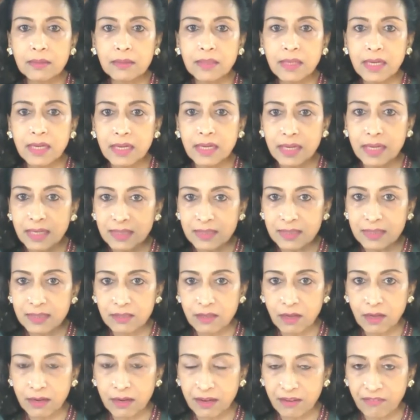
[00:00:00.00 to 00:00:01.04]
there is
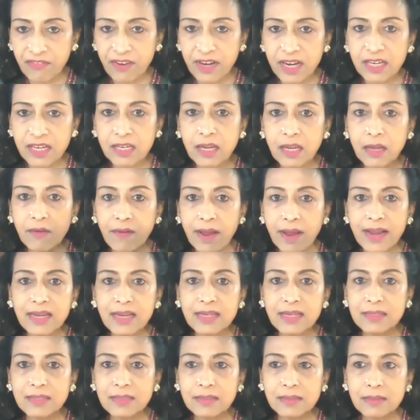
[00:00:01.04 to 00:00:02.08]
definitely a
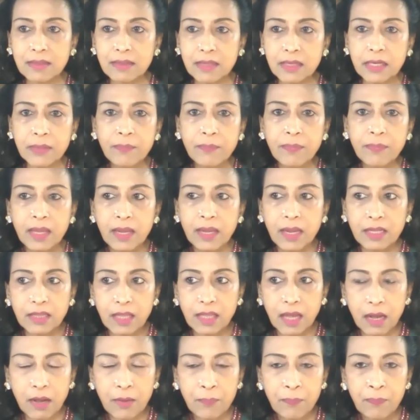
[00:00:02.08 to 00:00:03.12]
rise in
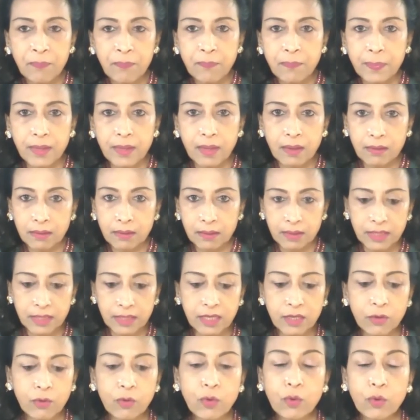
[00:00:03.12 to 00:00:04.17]
the uh,
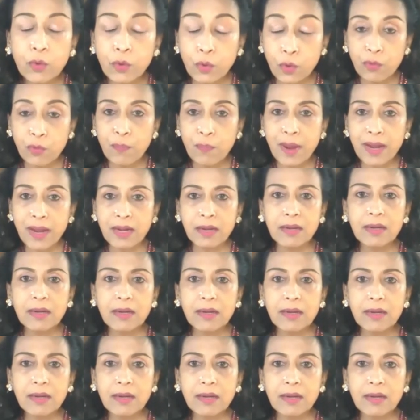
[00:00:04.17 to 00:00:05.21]
in the recruitment in